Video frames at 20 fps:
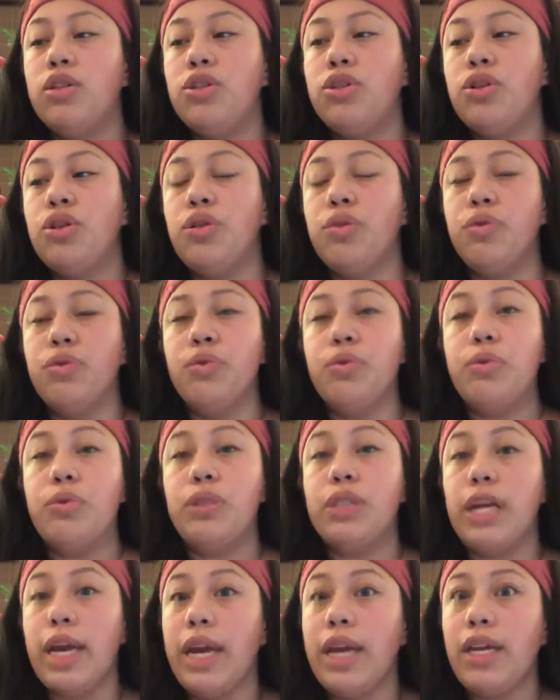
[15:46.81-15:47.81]
to
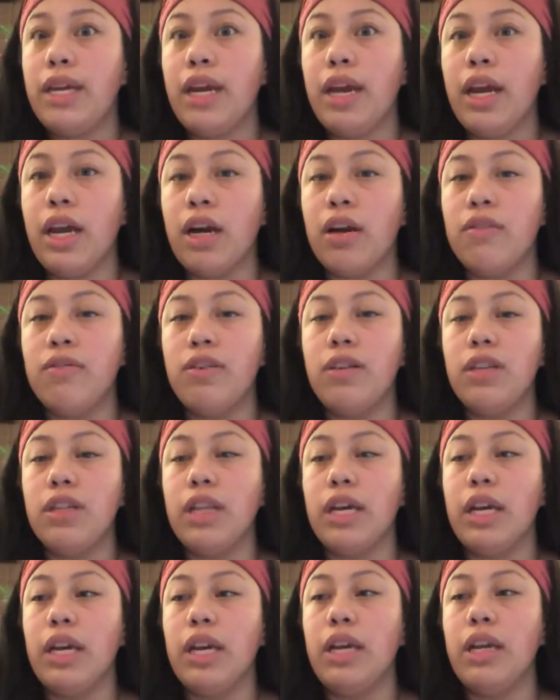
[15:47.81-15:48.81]
take care of
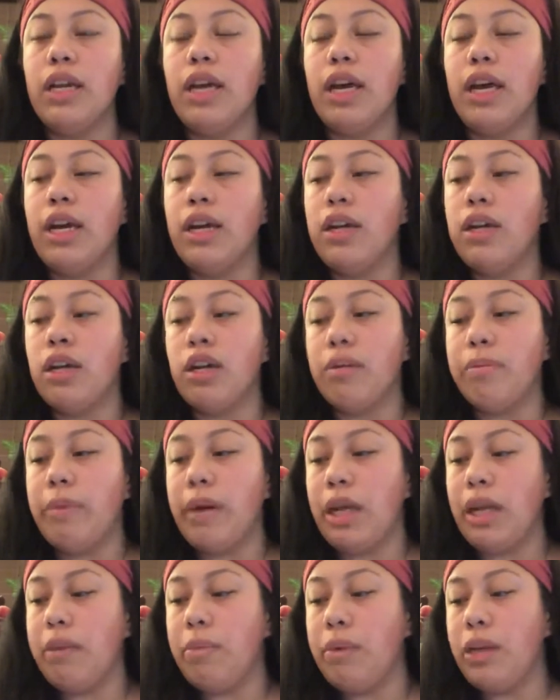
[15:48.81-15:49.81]
Helene and her
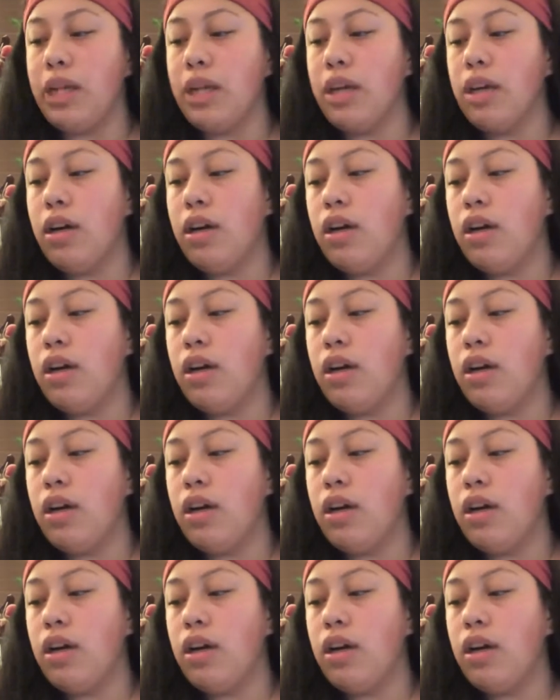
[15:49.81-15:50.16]
baby.